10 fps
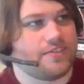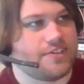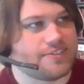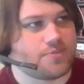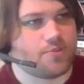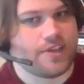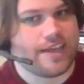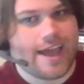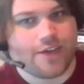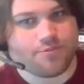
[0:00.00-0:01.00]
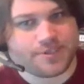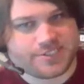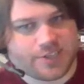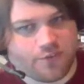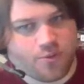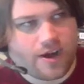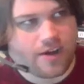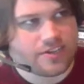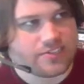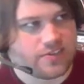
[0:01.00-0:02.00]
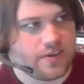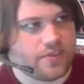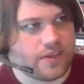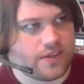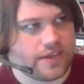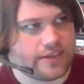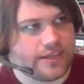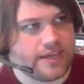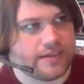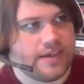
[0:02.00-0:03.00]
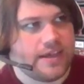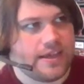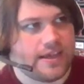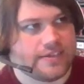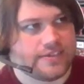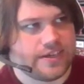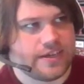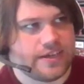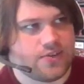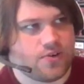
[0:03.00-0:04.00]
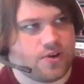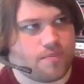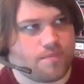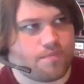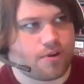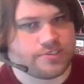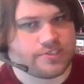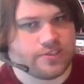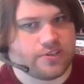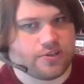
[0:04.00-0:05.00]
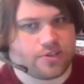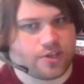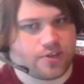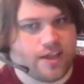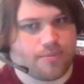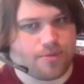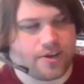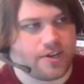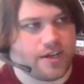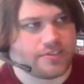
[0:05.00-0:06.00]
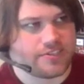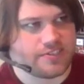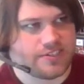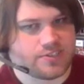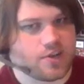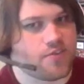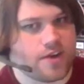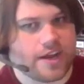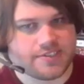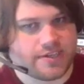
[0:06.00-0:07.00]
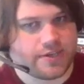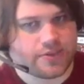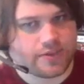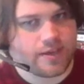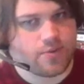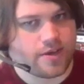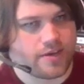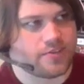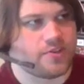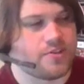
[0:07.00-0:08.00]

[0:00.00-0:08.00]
doesn't really have much self-awareness or anything like that, and your personal conglomerate consciousness overrides anything they want to do.